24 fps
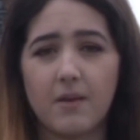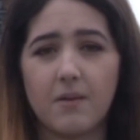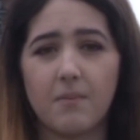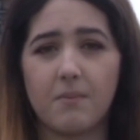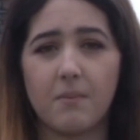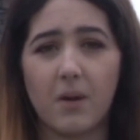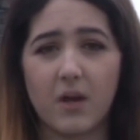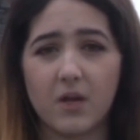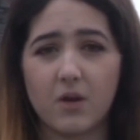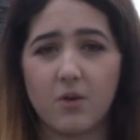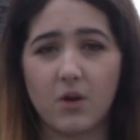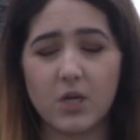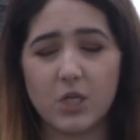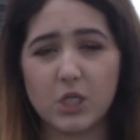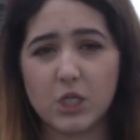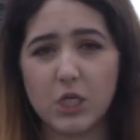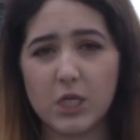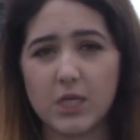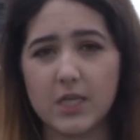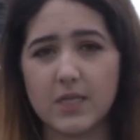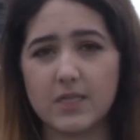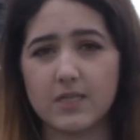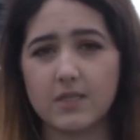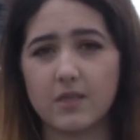My question
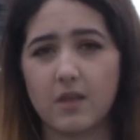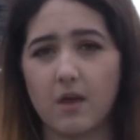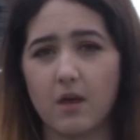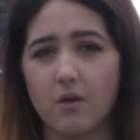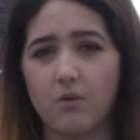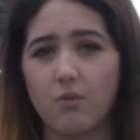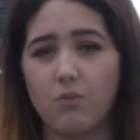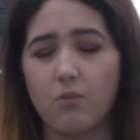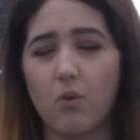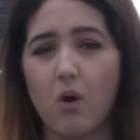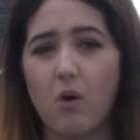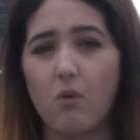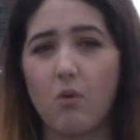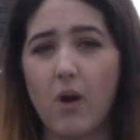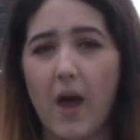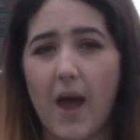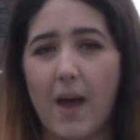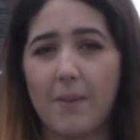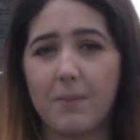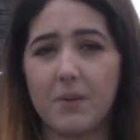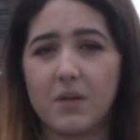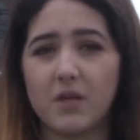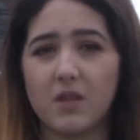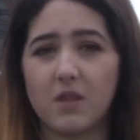is, though, what will
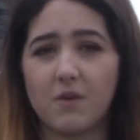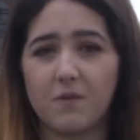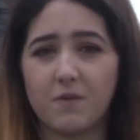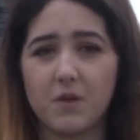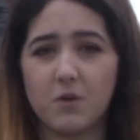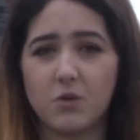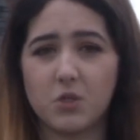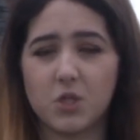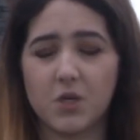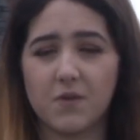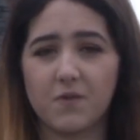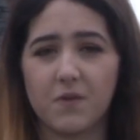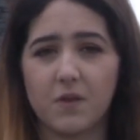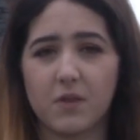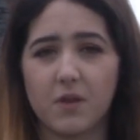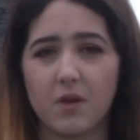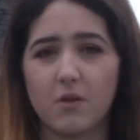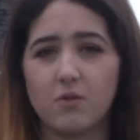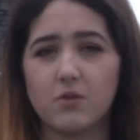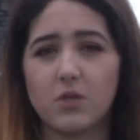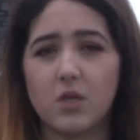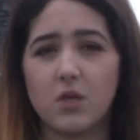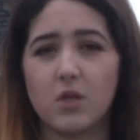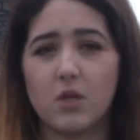happen in the future for
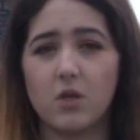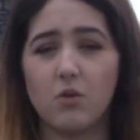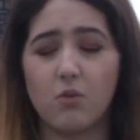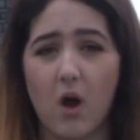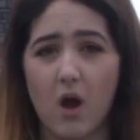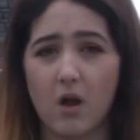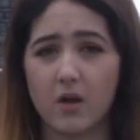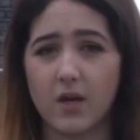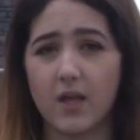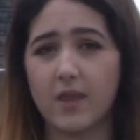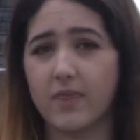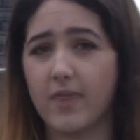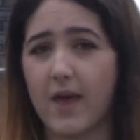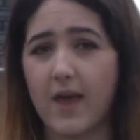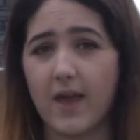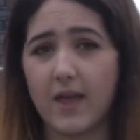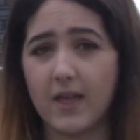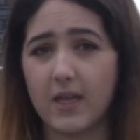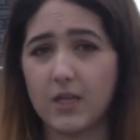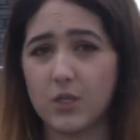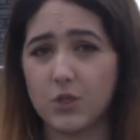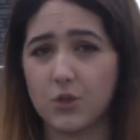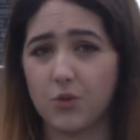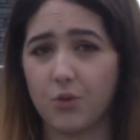those who aren't in that
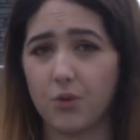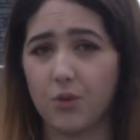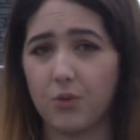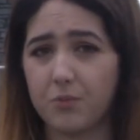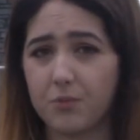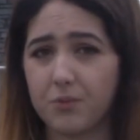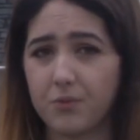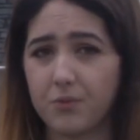age group?